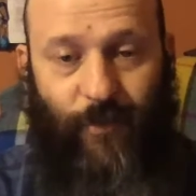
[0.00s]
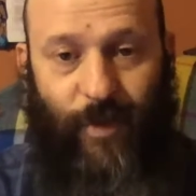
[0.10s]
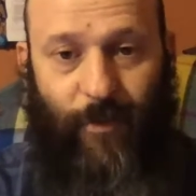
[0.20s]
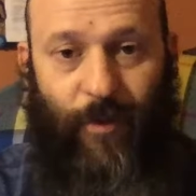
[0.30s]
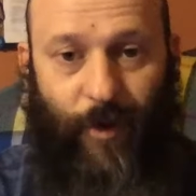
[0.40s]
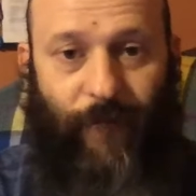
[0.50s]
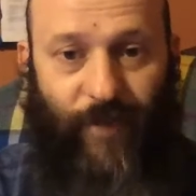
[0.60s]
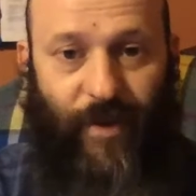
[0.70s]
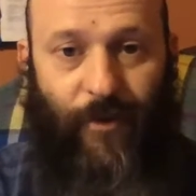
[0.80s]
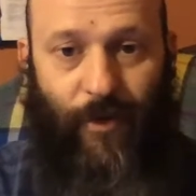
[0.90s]
we put our
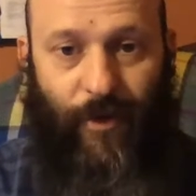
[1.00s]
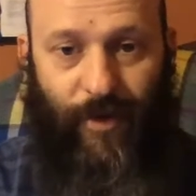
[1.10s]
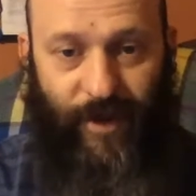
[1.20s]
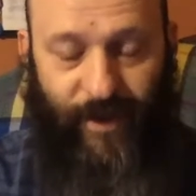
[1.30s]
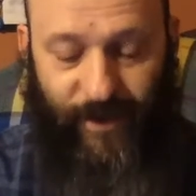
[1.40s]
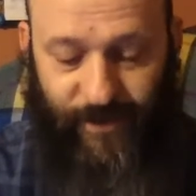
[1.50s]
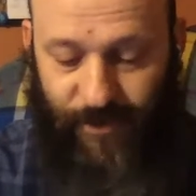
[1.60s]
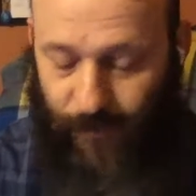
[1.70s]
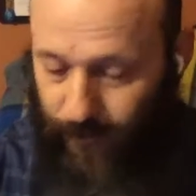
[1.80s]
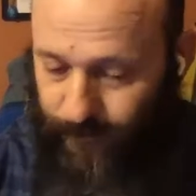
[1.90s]
finger on the
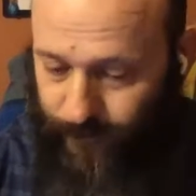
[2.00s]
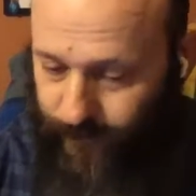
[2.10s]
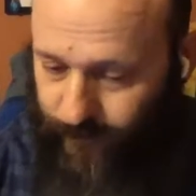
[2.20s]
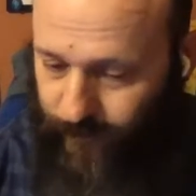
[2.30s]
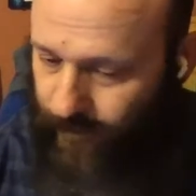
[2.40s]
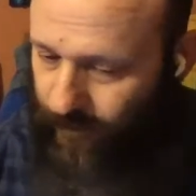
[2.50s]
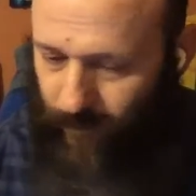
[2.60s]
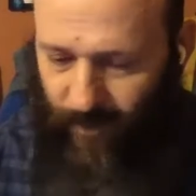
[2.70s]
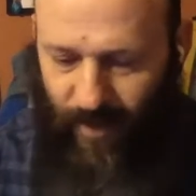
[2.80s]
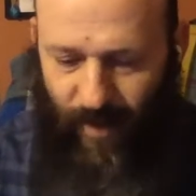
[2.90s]
issue.
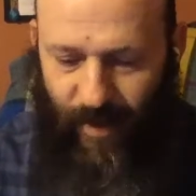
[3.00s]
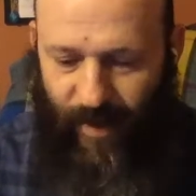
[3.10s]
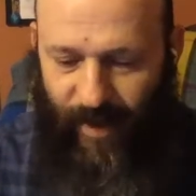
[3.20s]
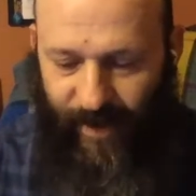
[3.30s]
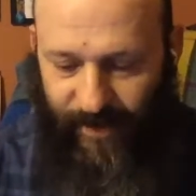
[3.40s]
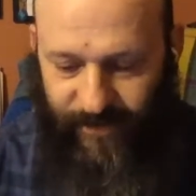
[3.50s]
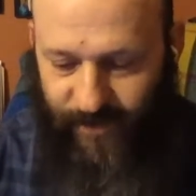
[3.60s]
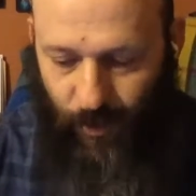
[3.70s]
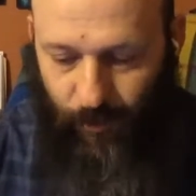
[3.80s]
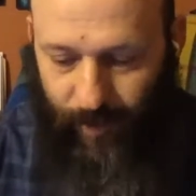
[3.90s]
And
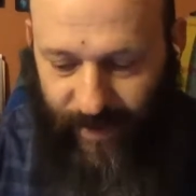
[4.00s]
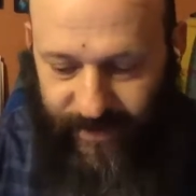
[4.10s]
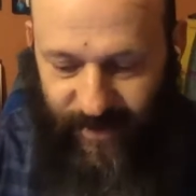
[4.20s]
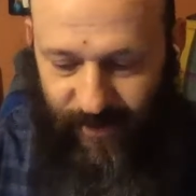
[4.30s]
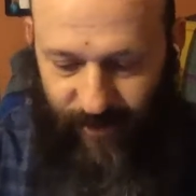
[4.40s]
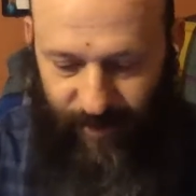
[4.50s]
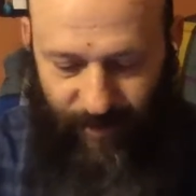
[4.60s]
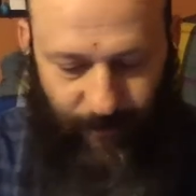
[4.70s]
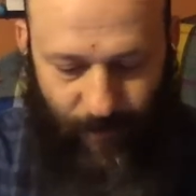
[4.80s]
so basically,